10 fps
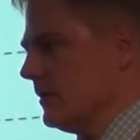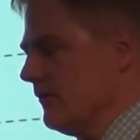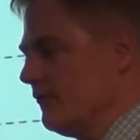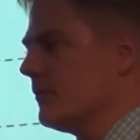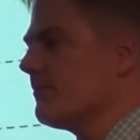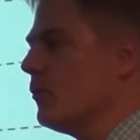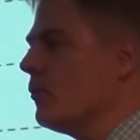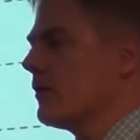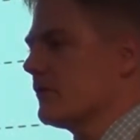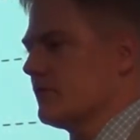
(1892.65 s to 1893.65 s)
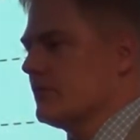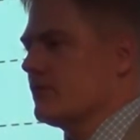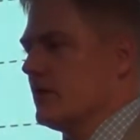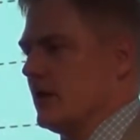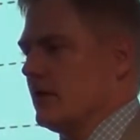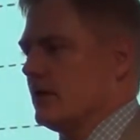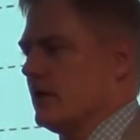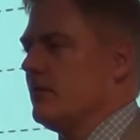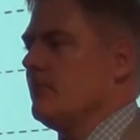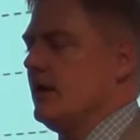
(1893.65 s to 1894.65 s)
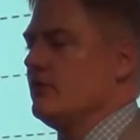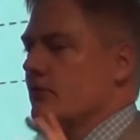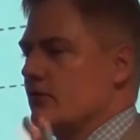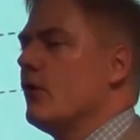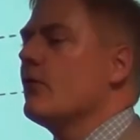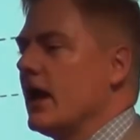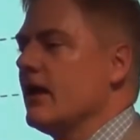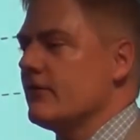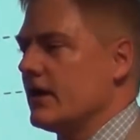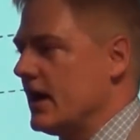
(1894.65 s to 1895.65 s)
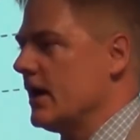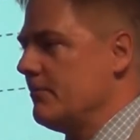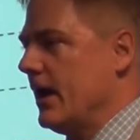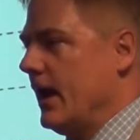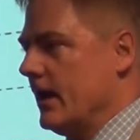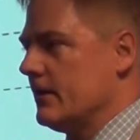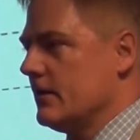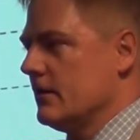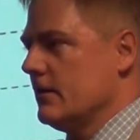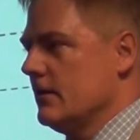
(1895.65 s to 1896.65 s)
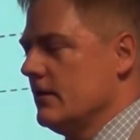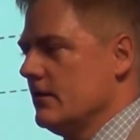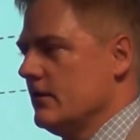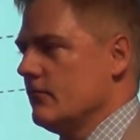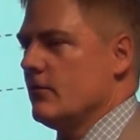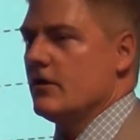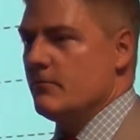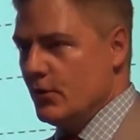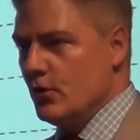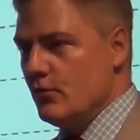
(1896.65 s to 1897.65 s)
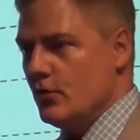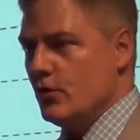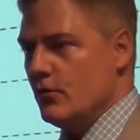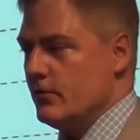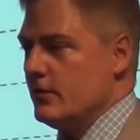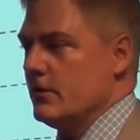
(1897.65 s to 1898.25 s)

If you're poor in Switzerland, it means you don't have an iPad. Well, boo-hoo.